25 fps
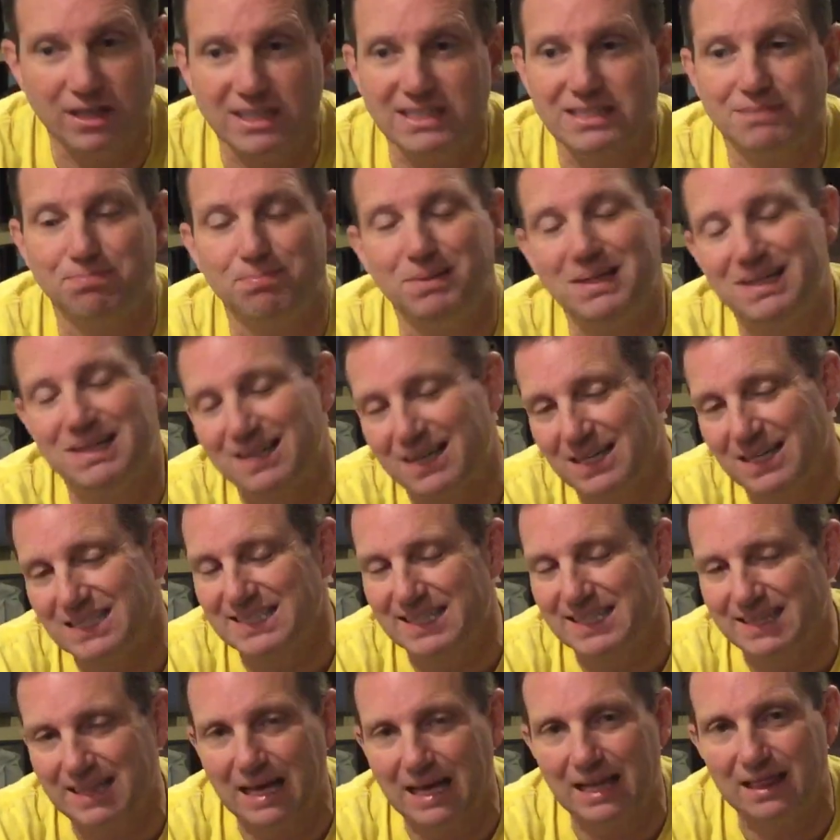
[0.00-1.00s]
it's because
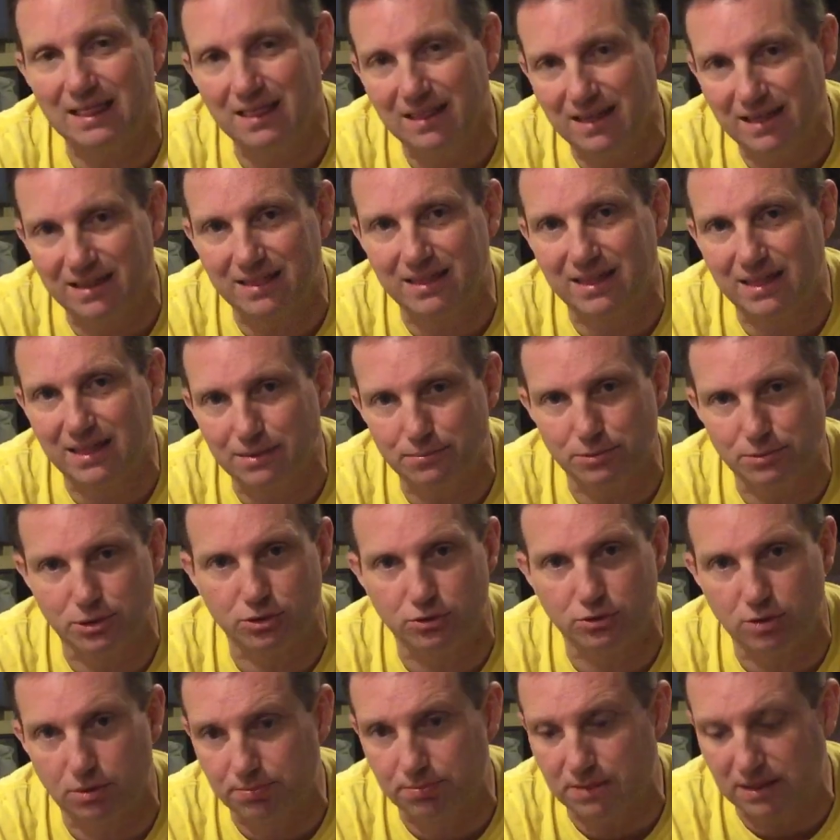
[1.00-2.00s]
of that lithium
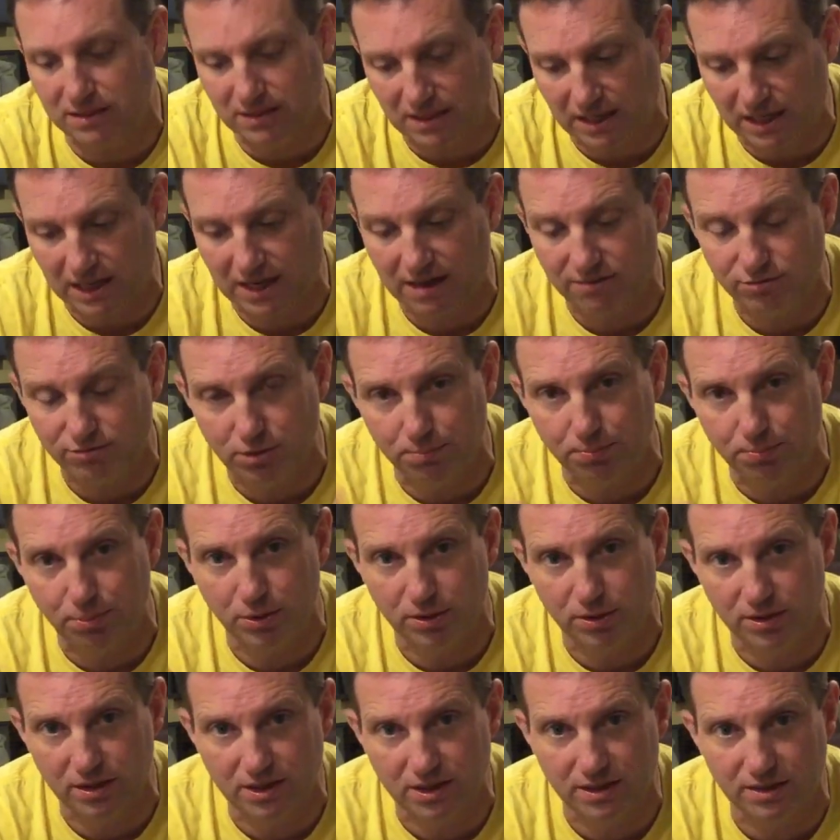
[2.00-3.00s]
strip that they have to
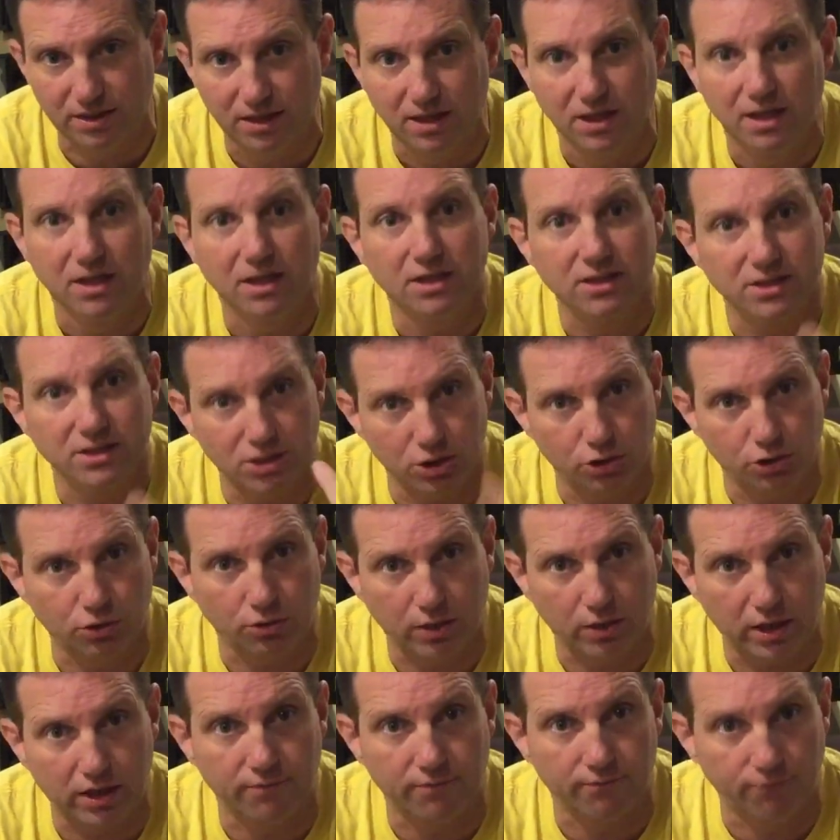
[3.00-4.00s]
put in to
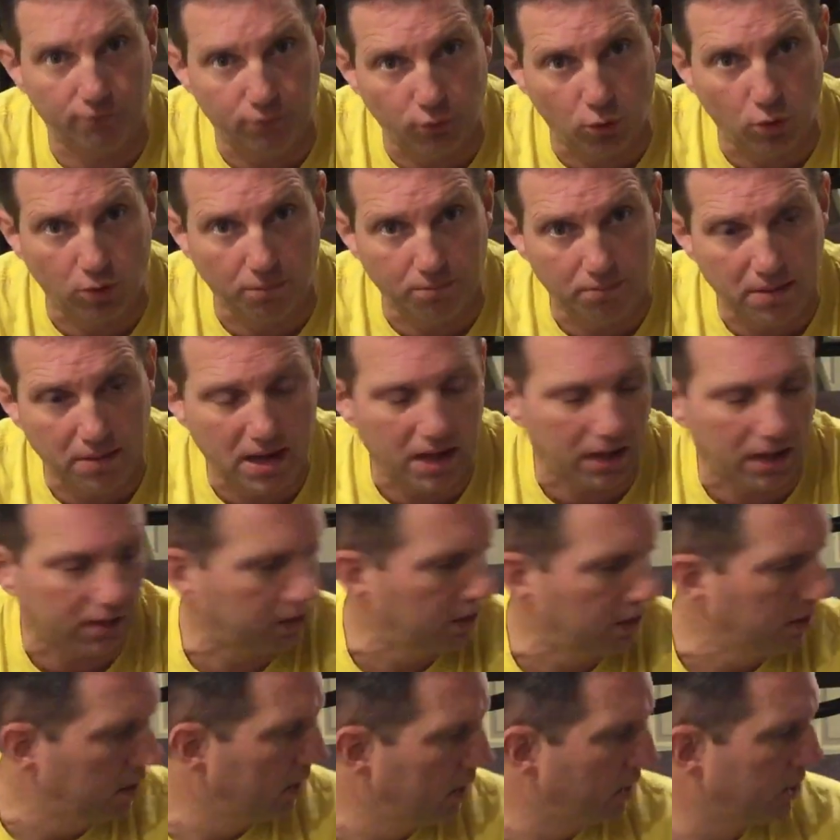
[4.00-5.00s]
create and form
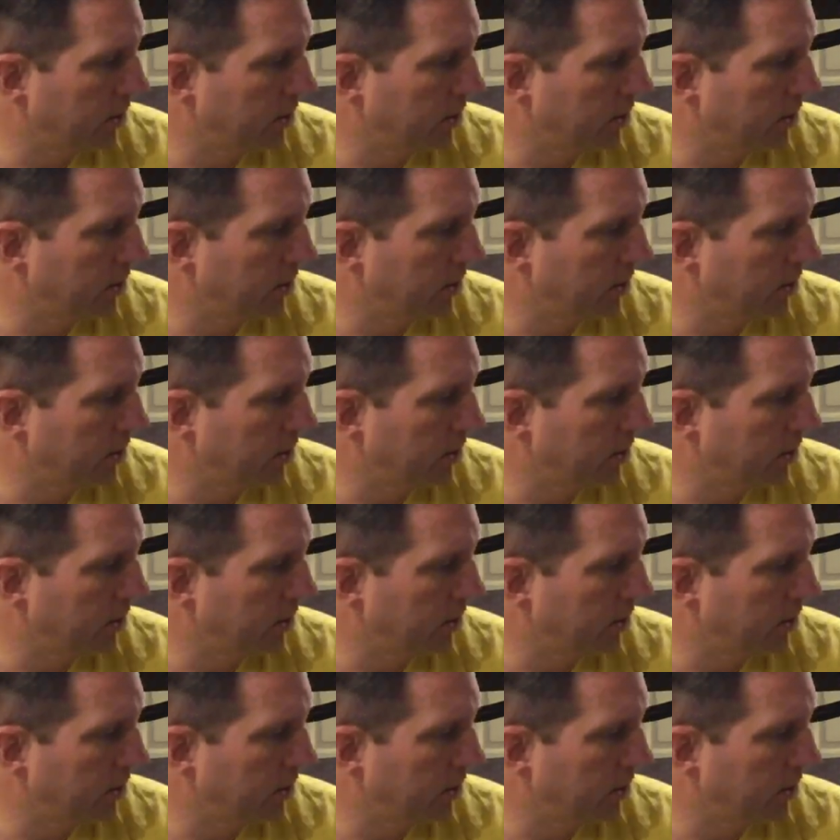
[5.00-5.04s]
meth.